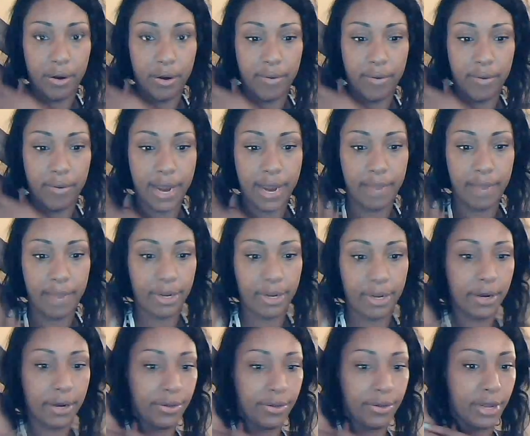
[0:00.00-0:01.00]
right? But
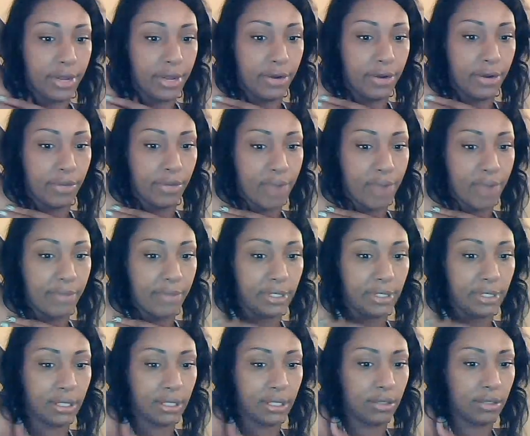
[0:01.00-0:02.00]
under there, you can probably
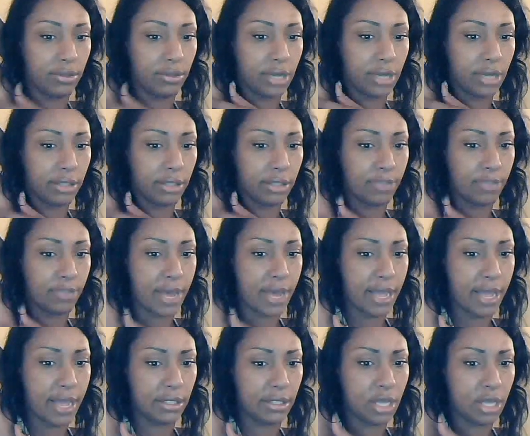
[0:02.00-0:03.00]
see little dark
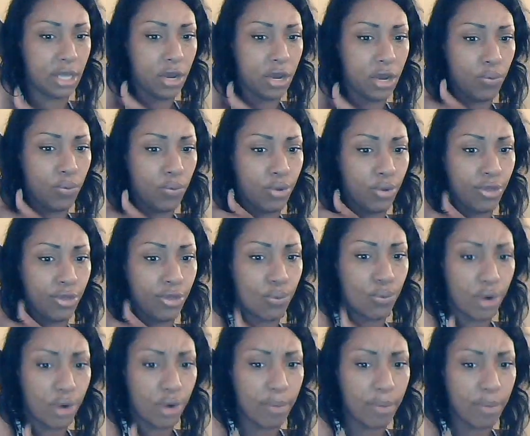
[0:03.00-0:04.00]
spots where there
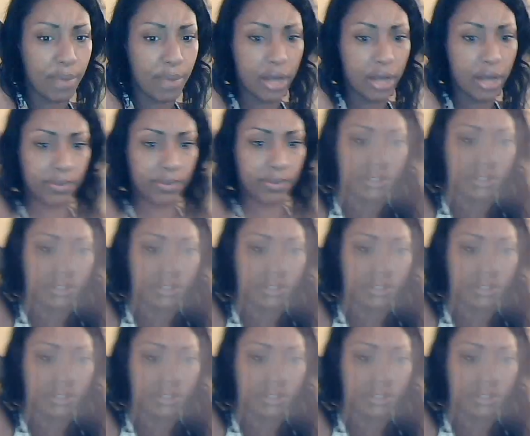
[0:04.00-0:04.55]
were bumps.